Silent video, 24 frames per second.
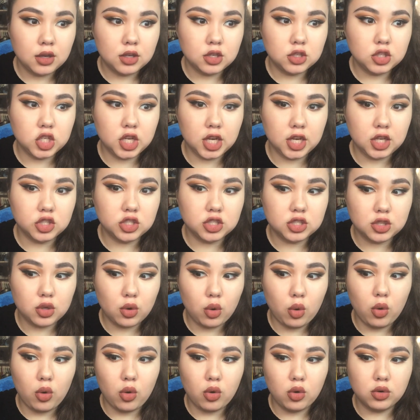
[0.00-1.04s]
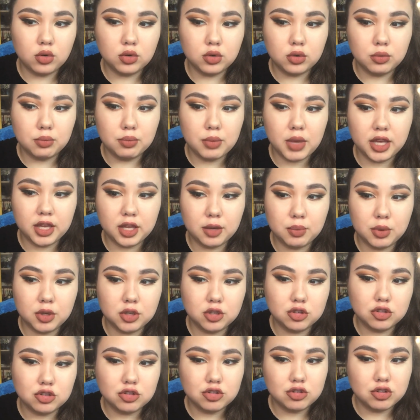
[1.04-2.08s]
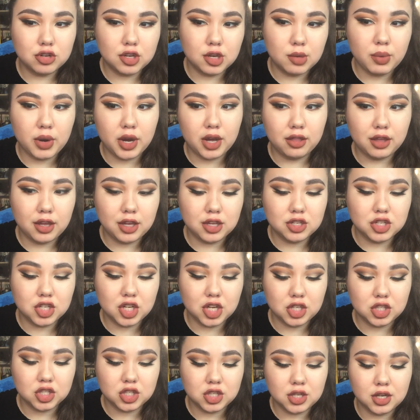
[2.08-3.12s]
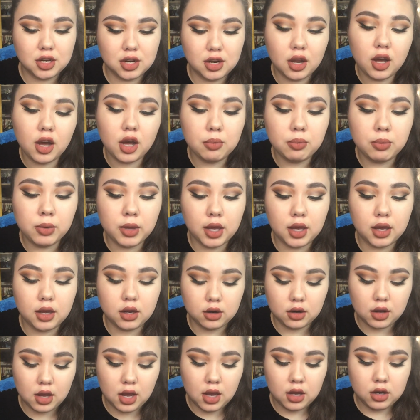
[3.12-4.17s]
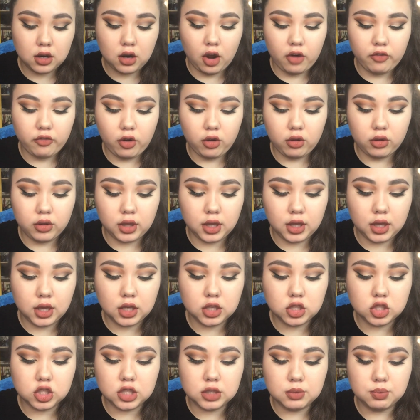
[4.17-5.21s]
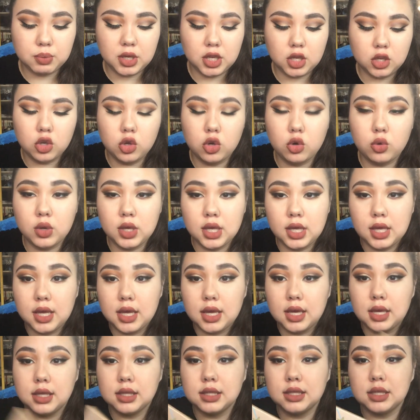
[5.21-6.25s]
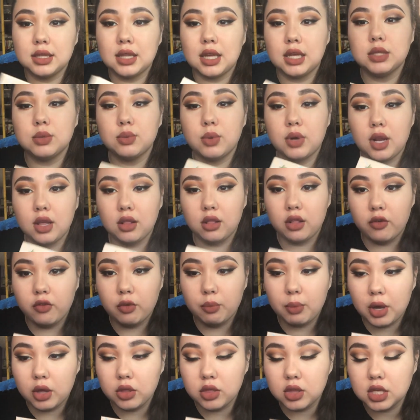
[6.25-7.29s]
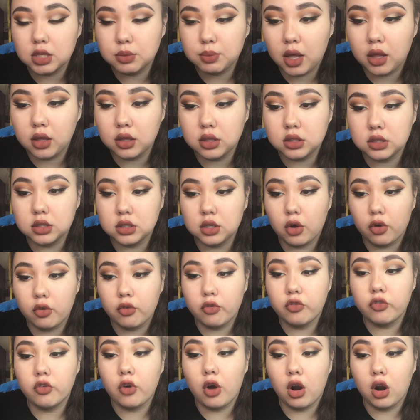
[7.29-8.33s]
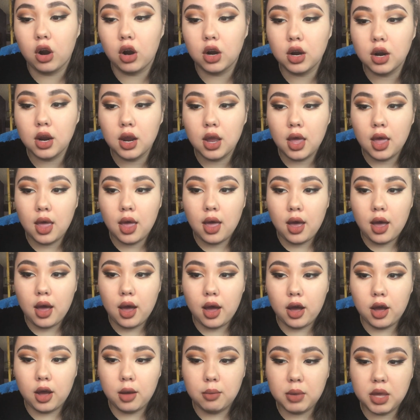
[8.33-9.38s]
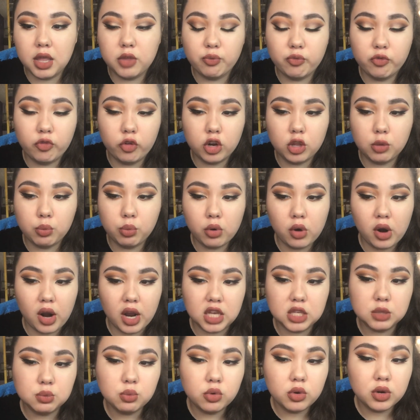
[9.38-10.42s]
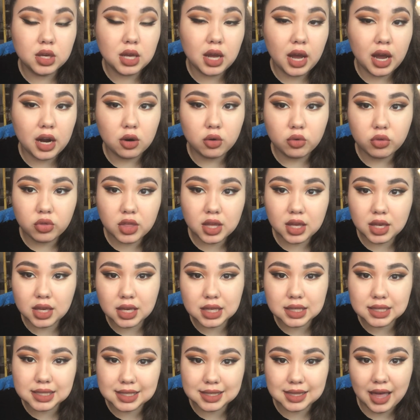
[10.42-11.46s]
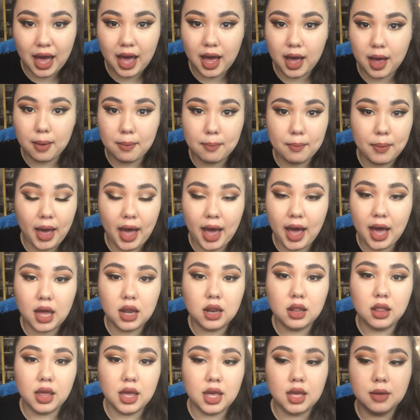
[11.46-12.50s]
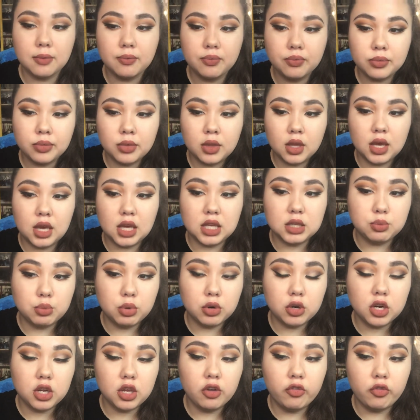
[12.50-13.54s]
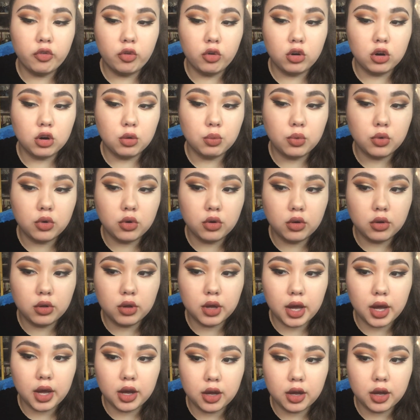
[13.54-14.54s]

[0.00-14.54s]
changed the whole makeup industry by changing it up and not following and just being who he is. And that's what I love about this palette so far. And for the price point, I don't think it's that bad. It's pretty affordable,